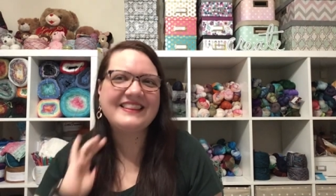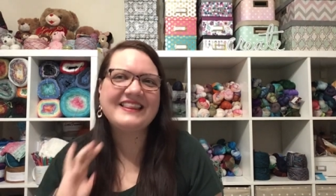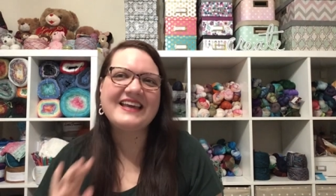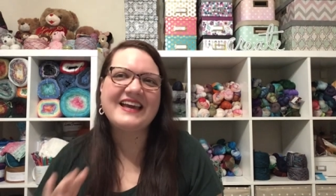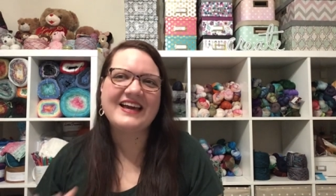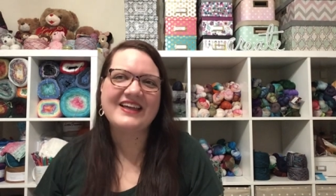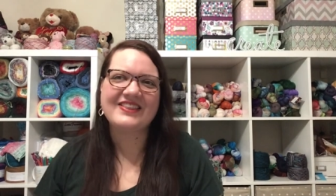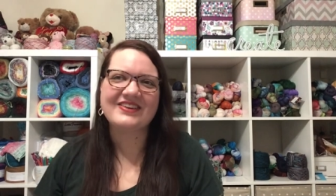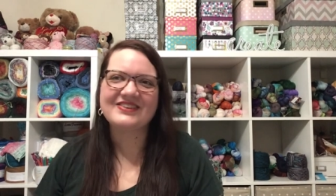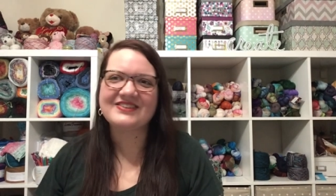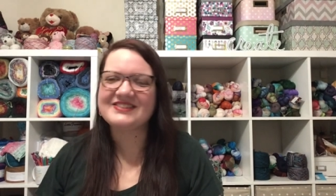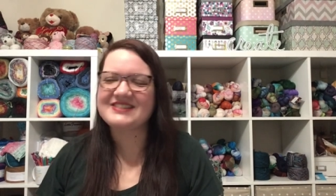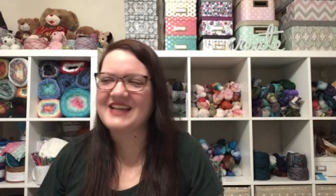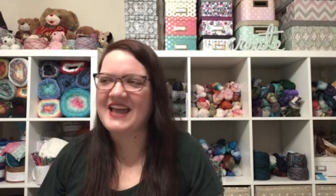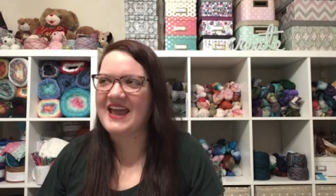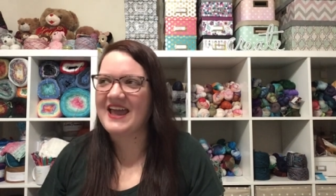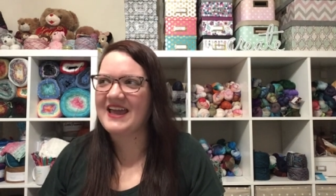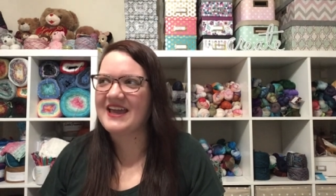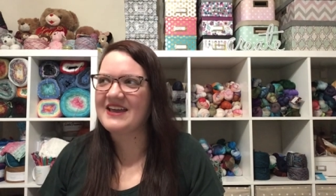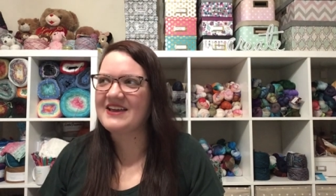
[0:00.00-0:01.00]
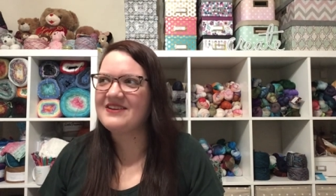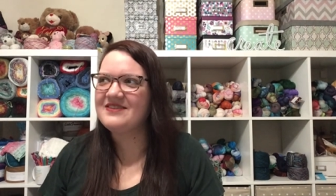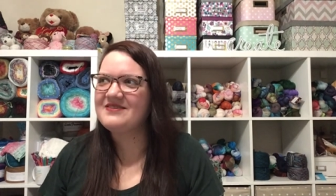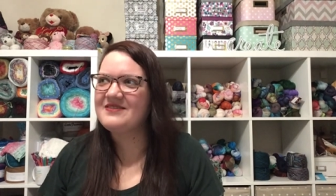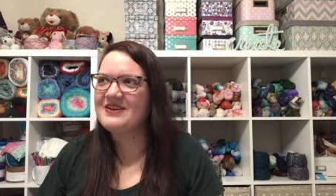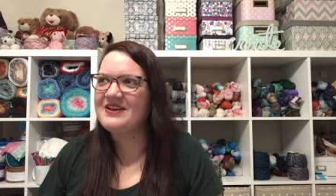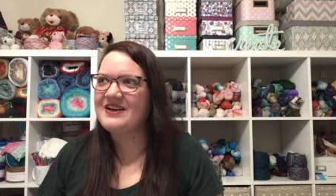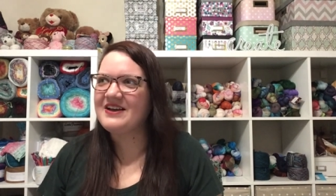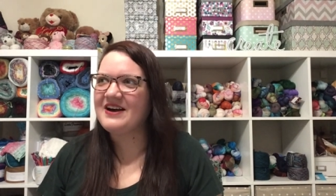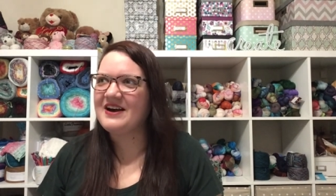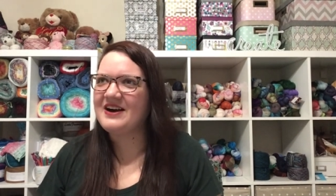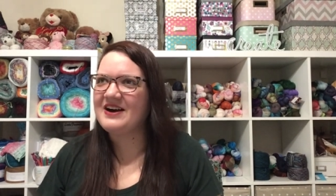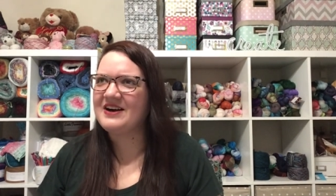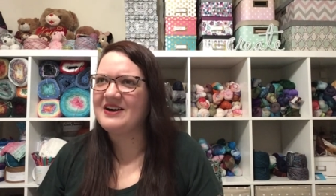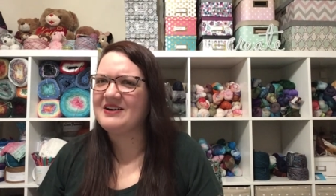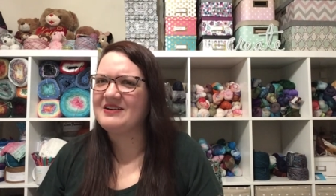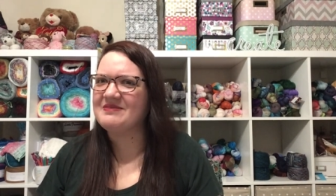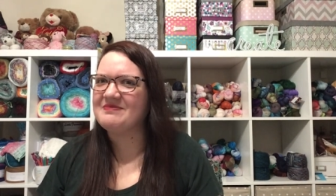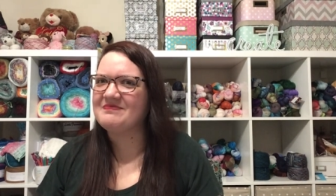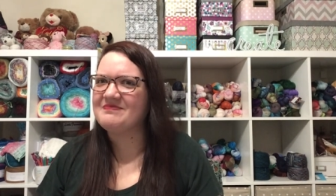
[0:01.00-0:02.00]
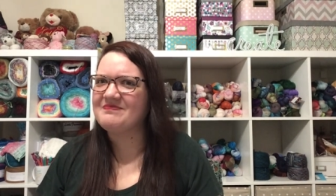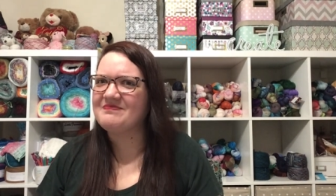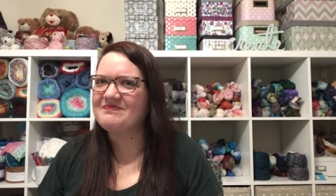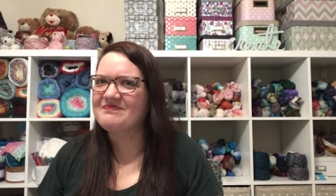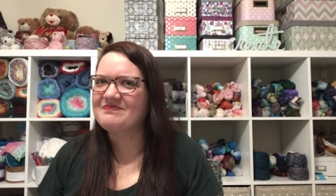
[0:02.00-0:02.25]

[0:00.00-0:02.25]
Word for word: the other day, um,